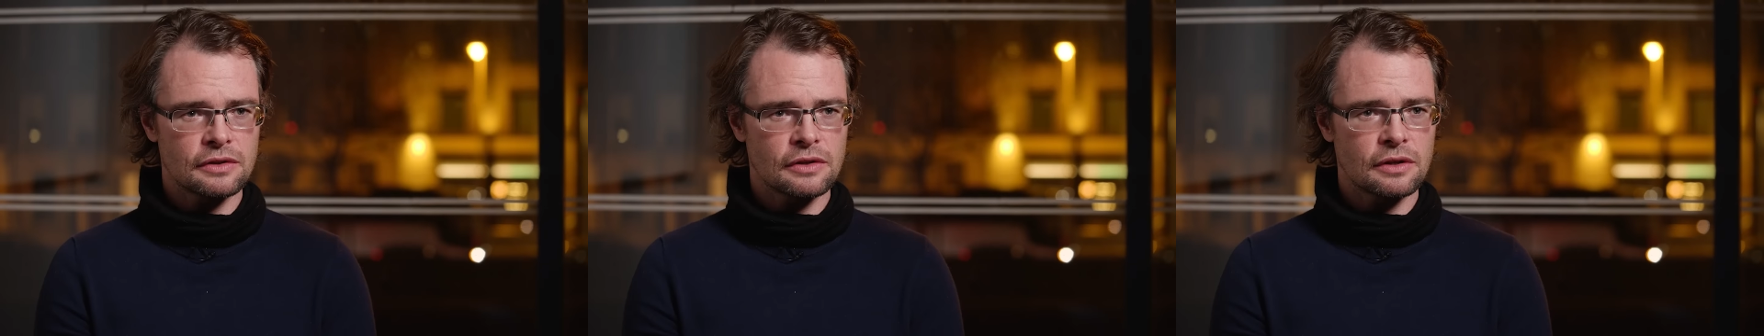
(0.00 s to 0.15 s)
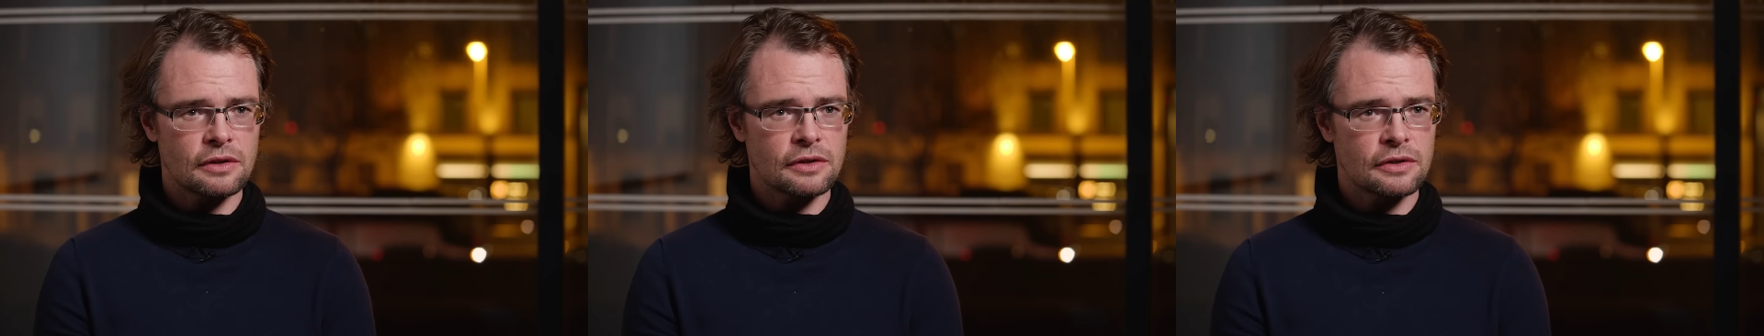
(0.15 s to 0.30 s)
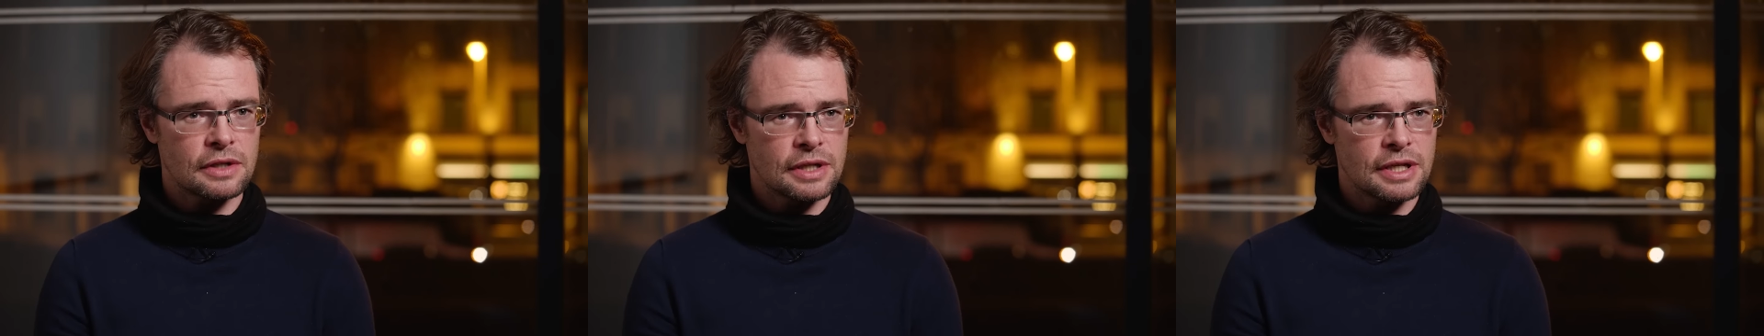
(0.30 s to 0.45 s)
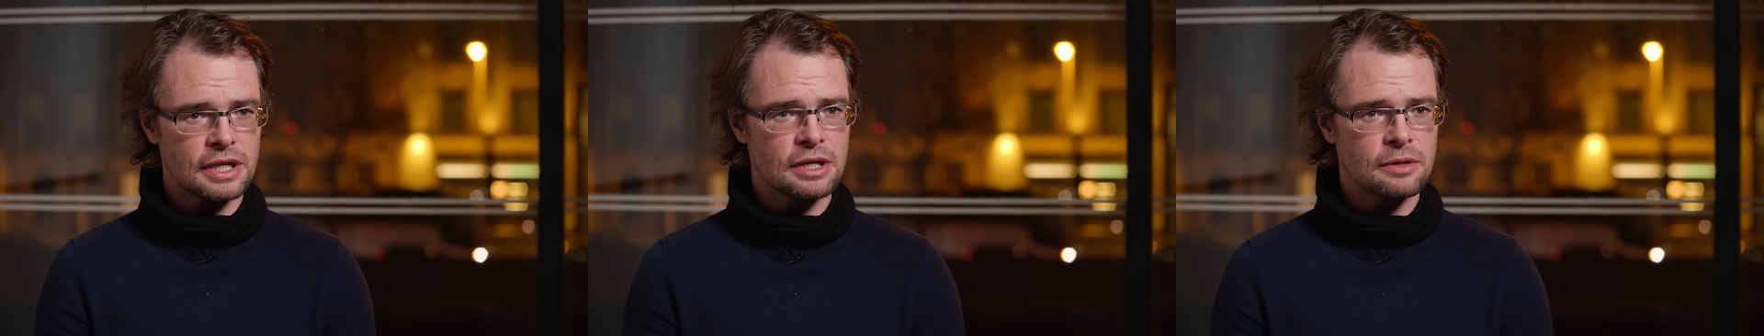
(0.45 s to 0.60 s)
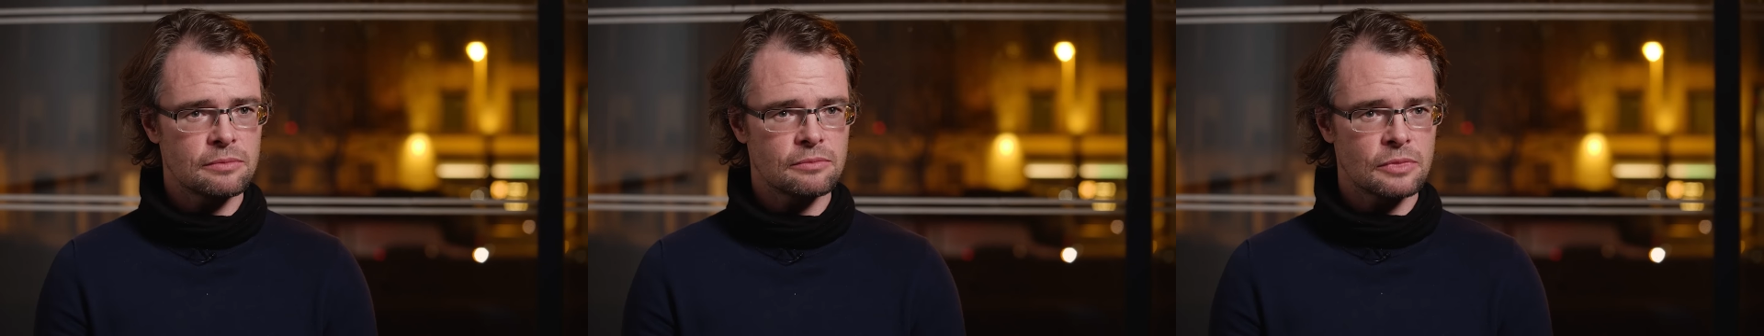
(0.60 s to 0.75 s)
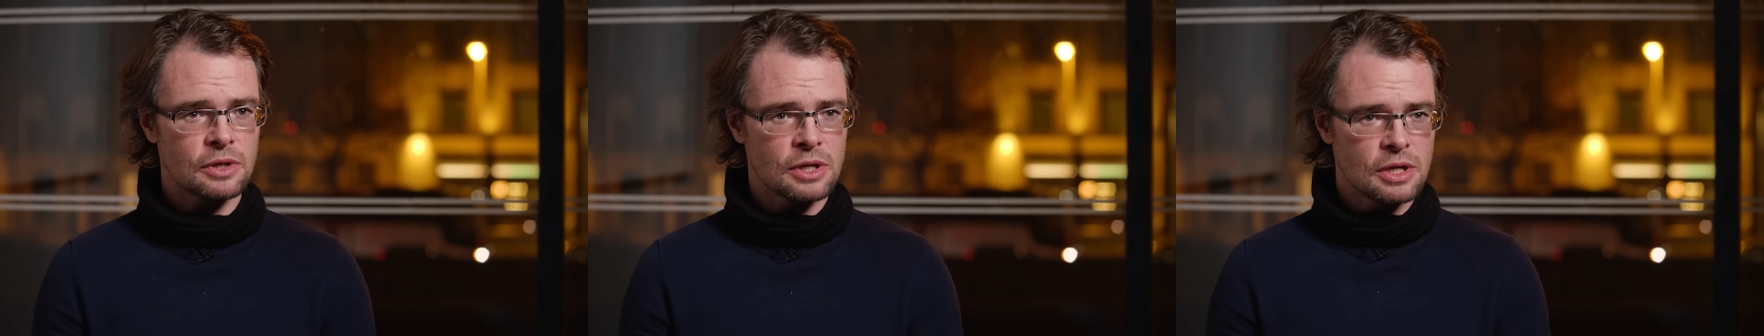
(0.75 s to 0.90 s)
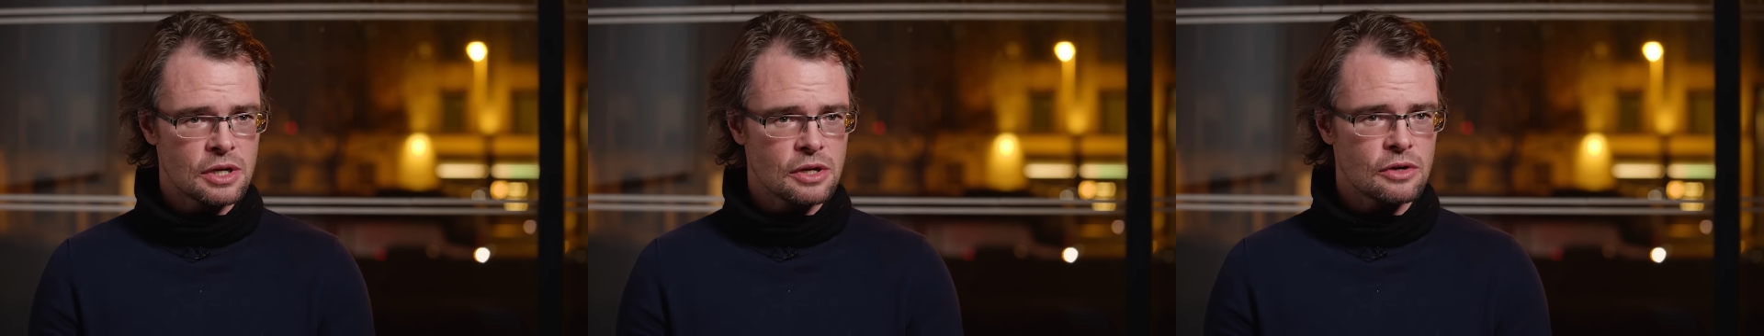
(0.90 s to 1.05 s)
thought
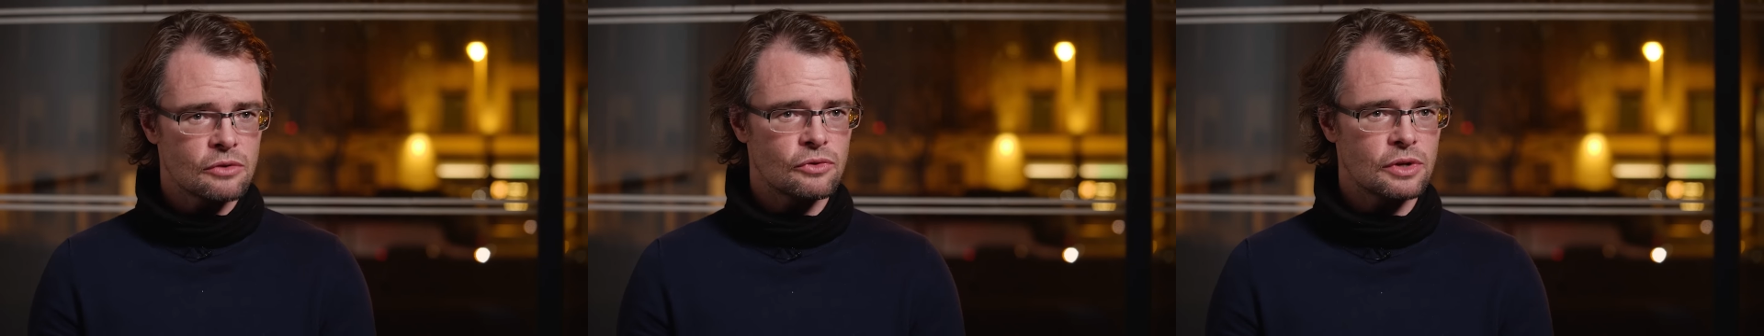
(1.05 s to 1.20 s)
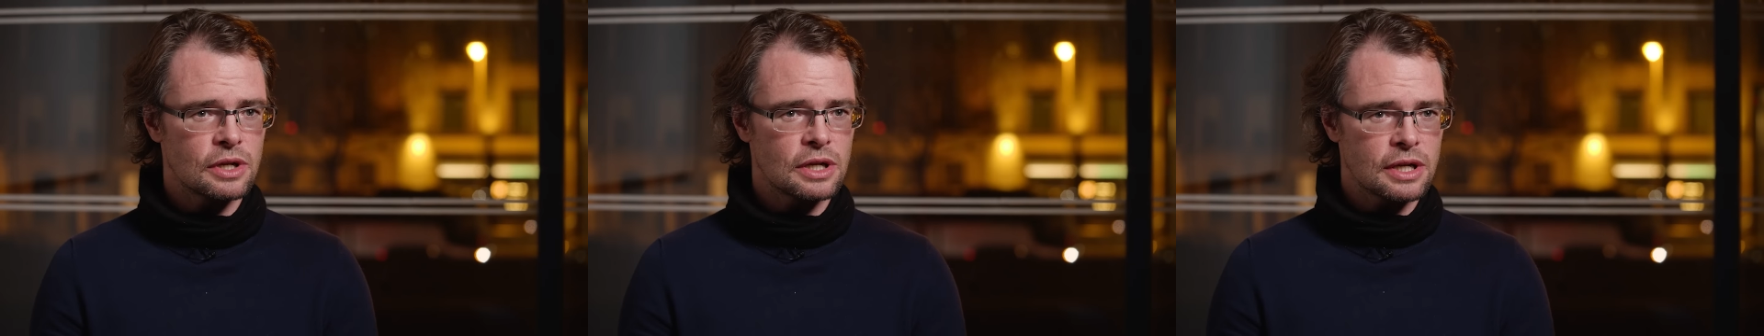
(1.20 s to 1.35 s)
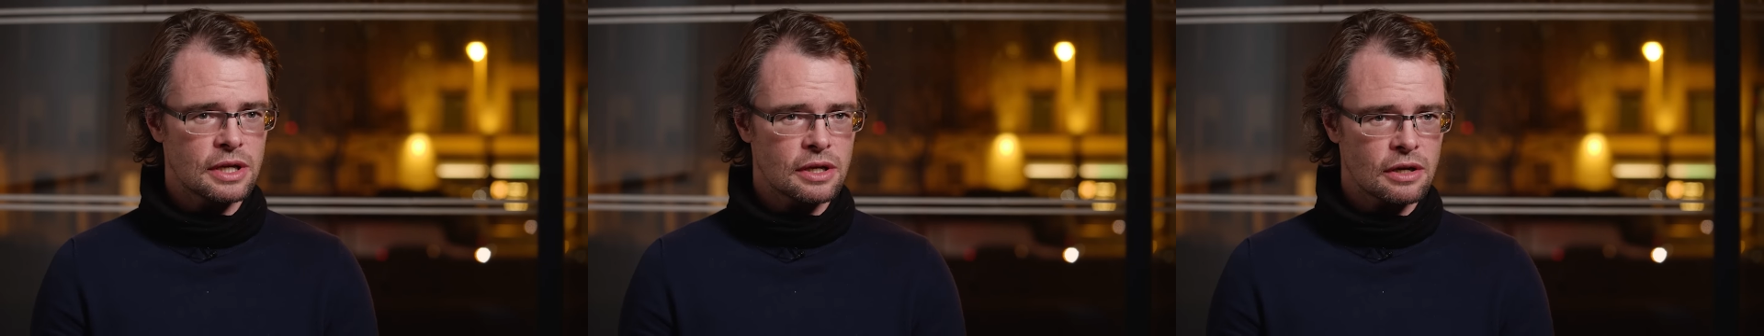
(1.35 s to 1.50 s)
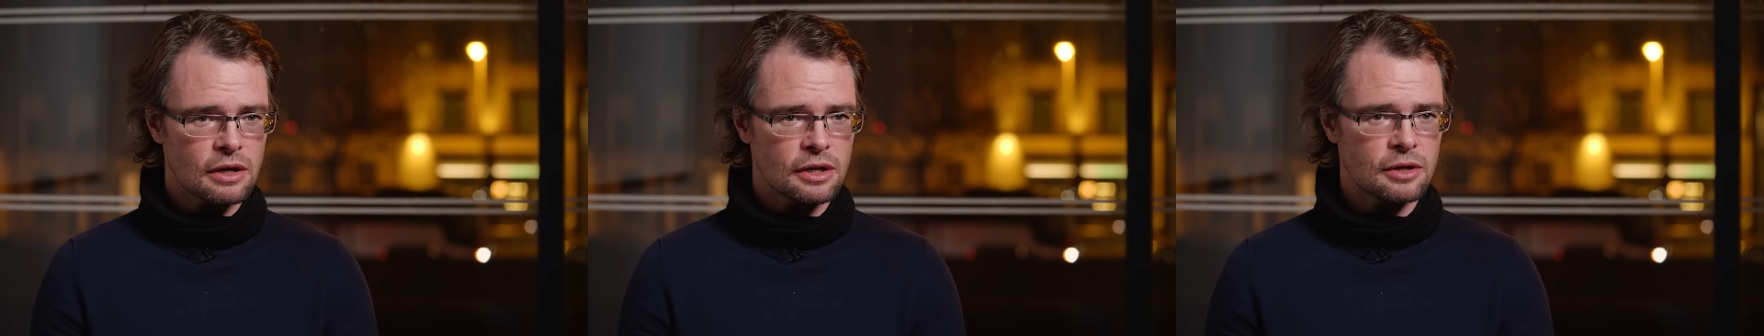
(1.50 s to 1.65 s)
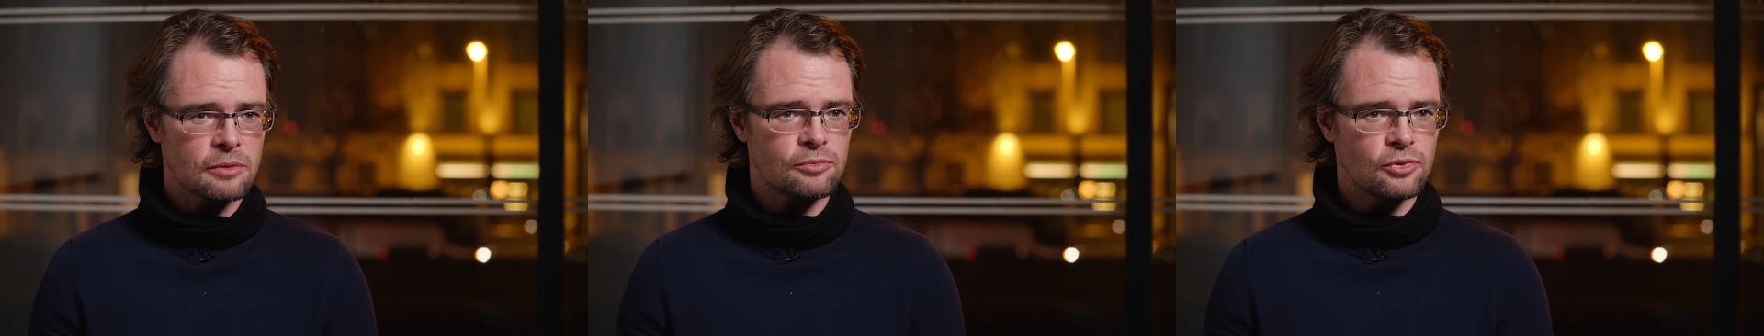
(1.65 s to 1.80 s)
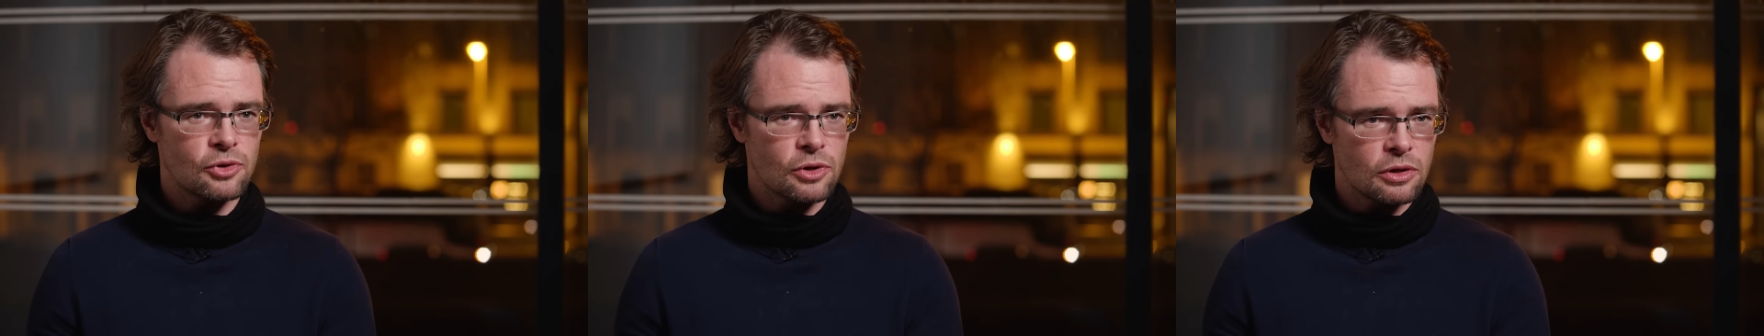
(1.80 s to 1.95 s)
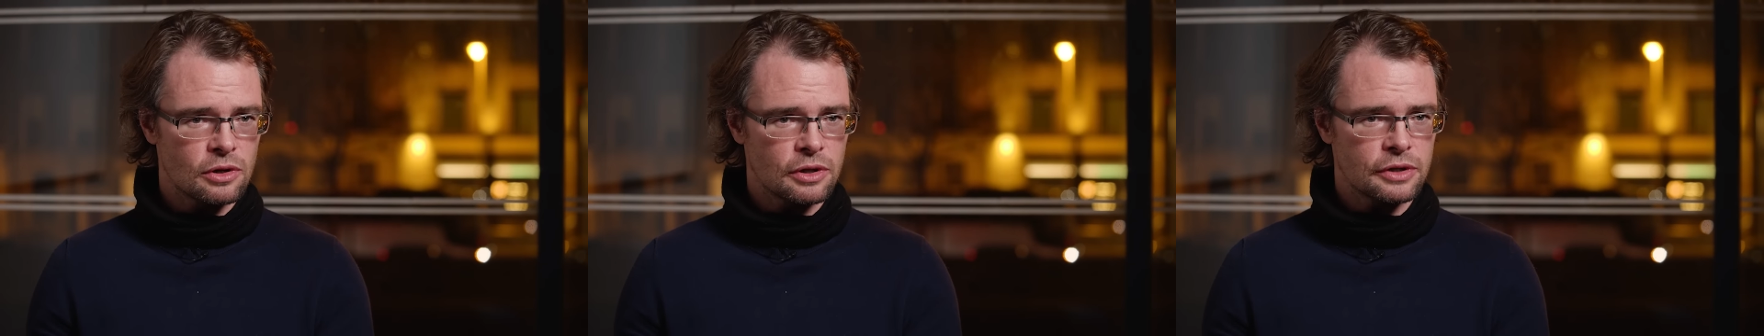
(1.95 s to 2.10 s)
Liam really kind of
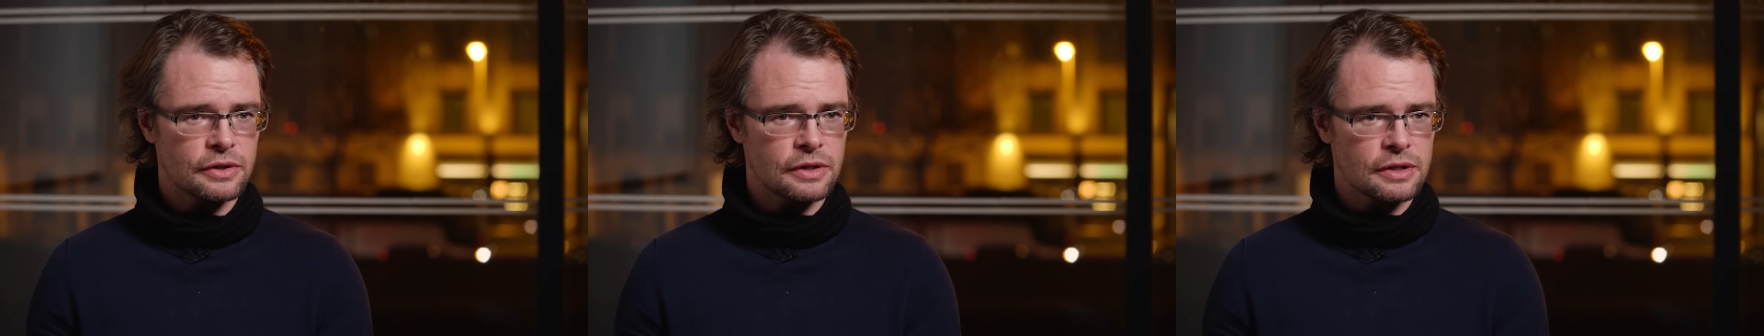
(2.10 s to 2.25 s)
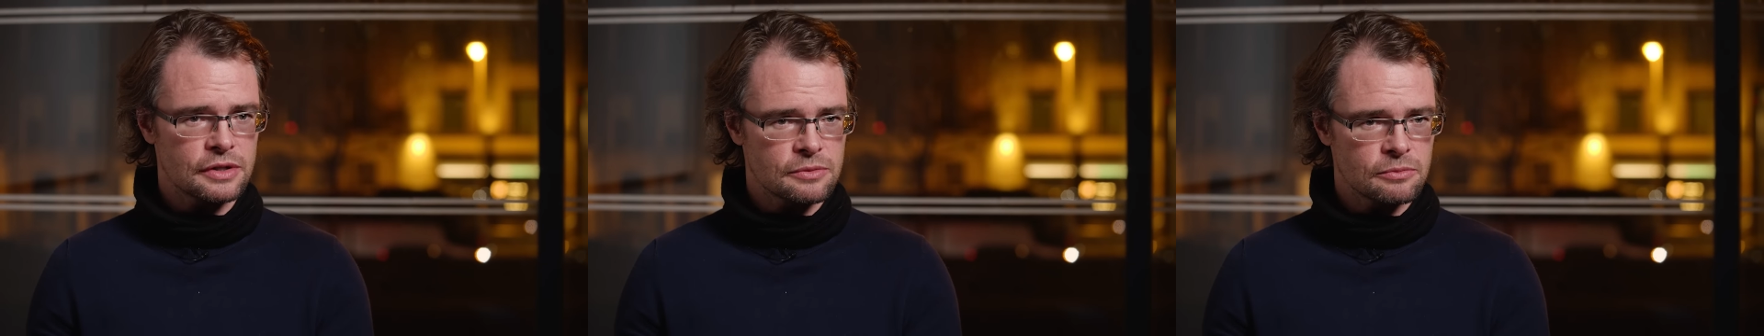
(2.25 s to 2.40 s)
brought